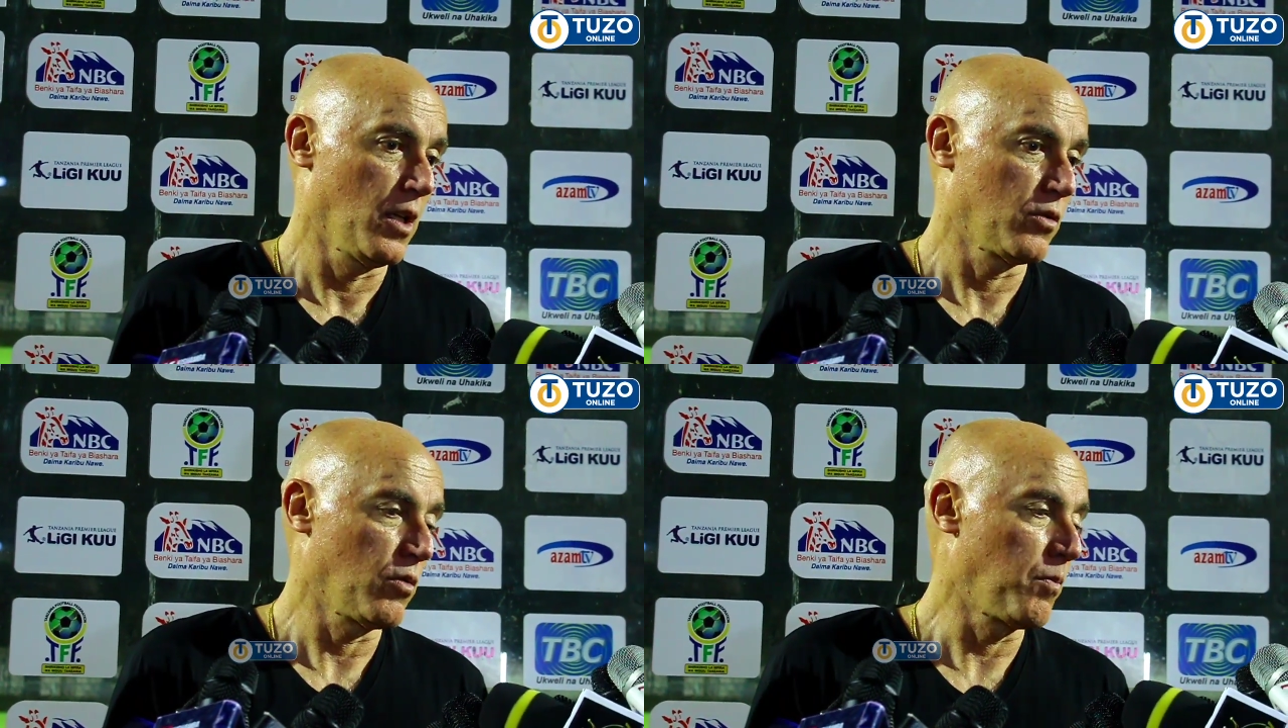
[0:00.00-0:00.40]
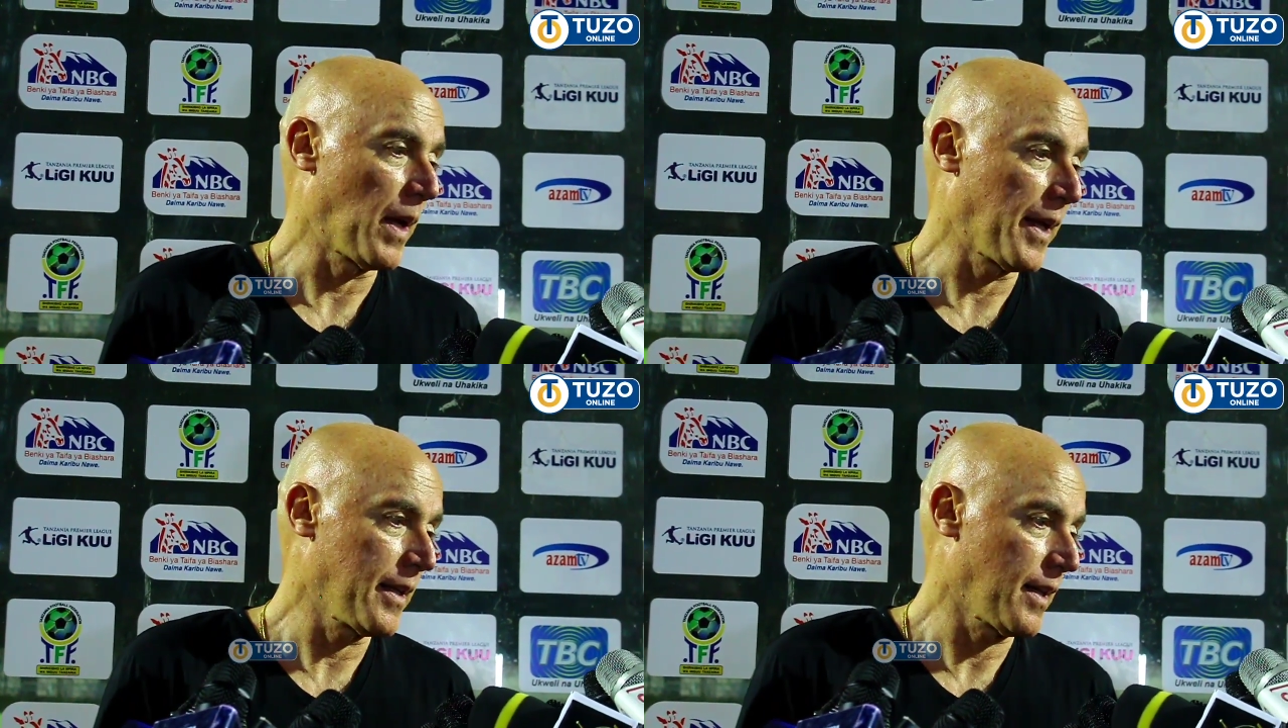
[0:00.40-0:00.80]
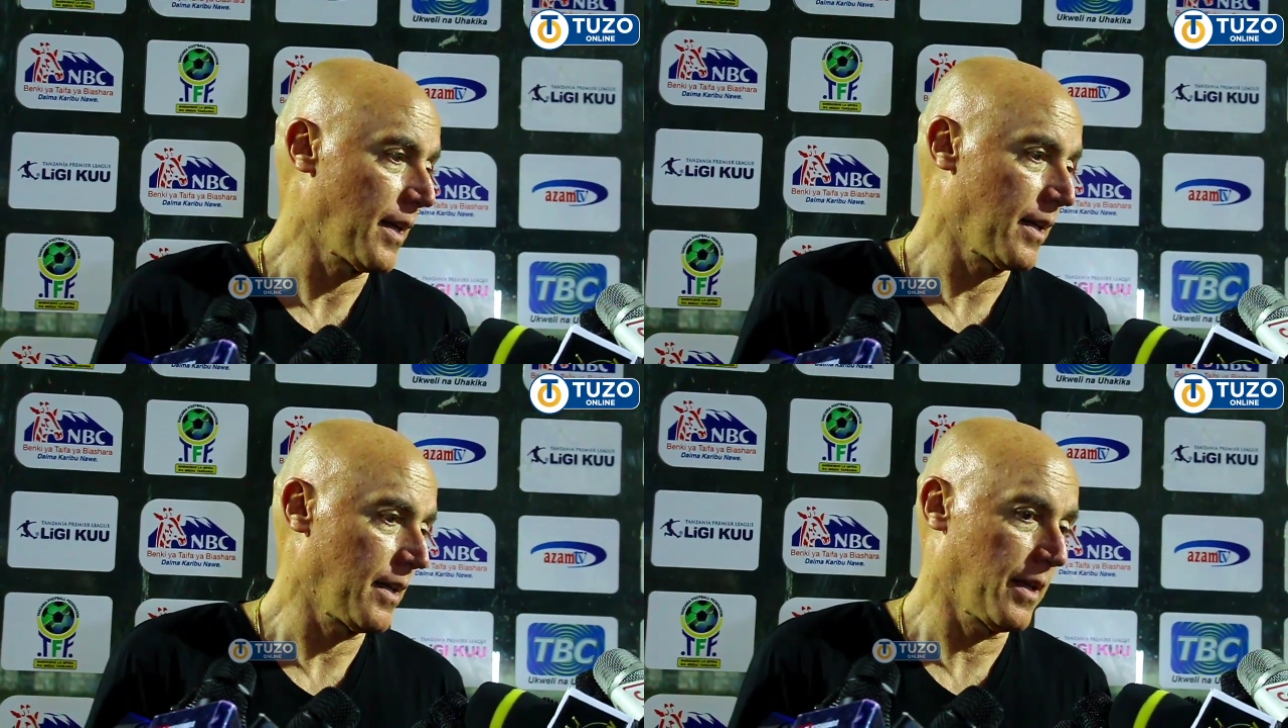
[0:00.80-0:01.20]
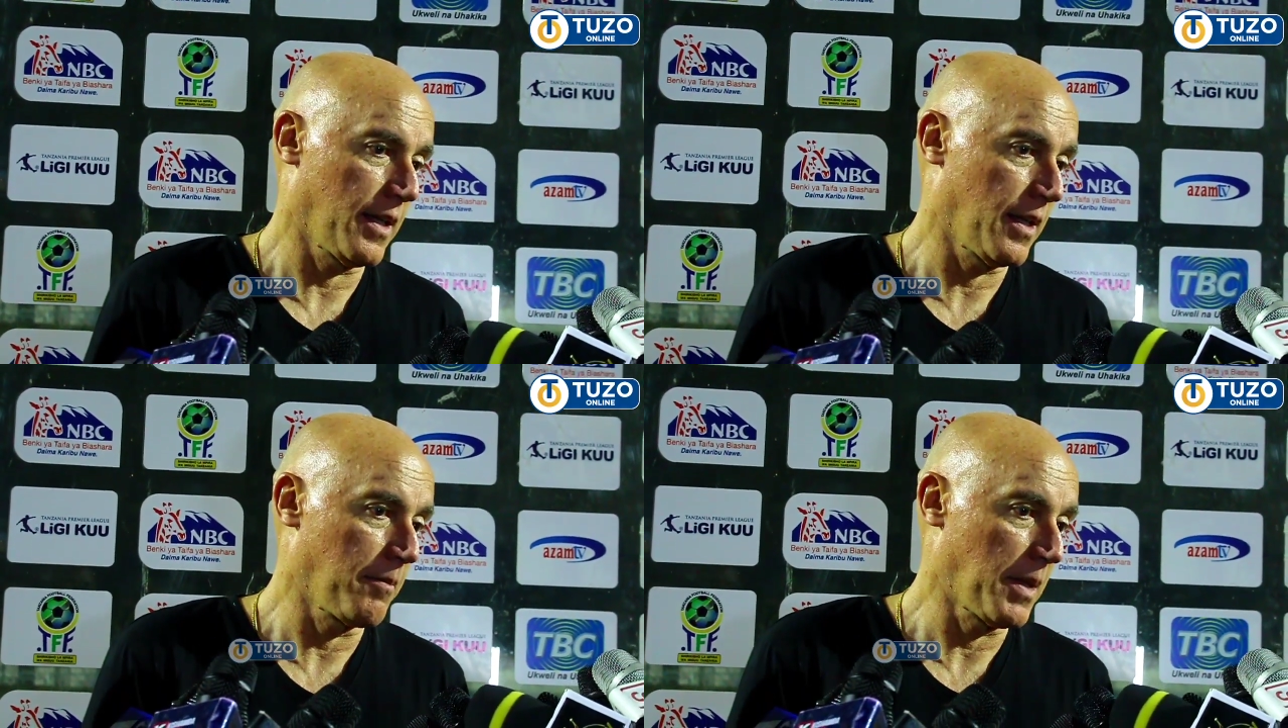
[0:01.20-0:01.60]
to play,
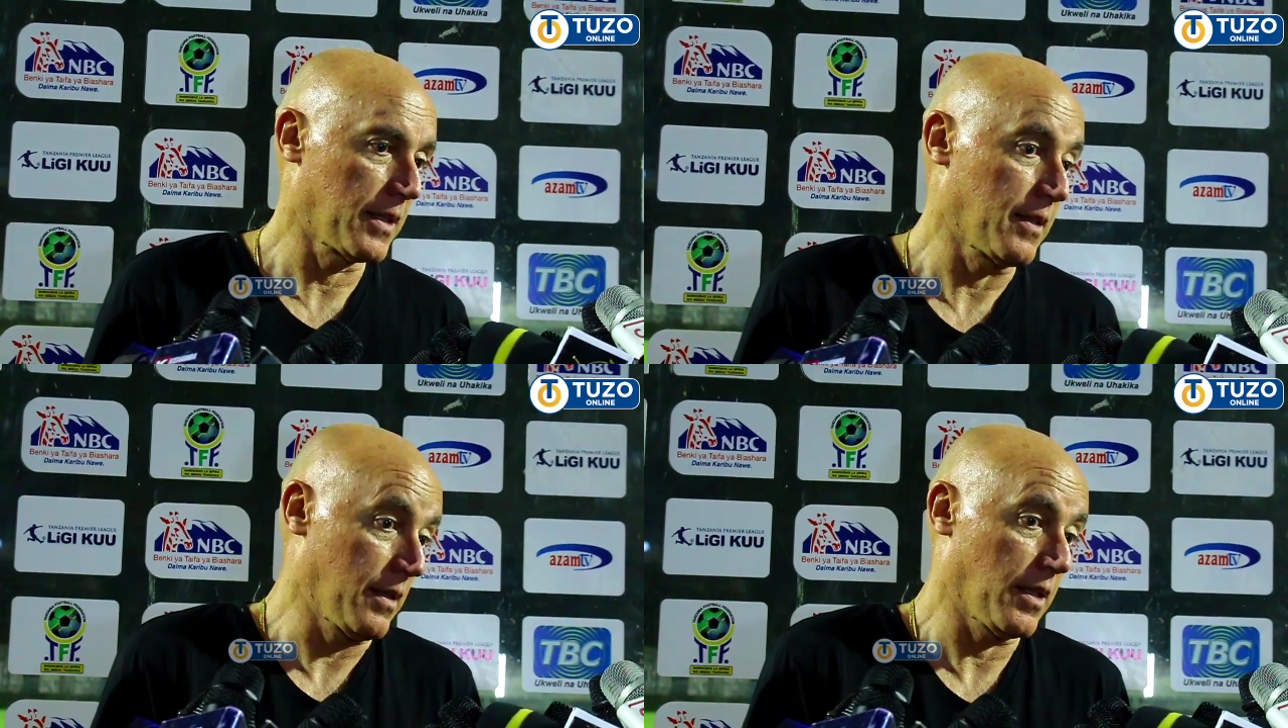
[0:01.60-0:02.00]
but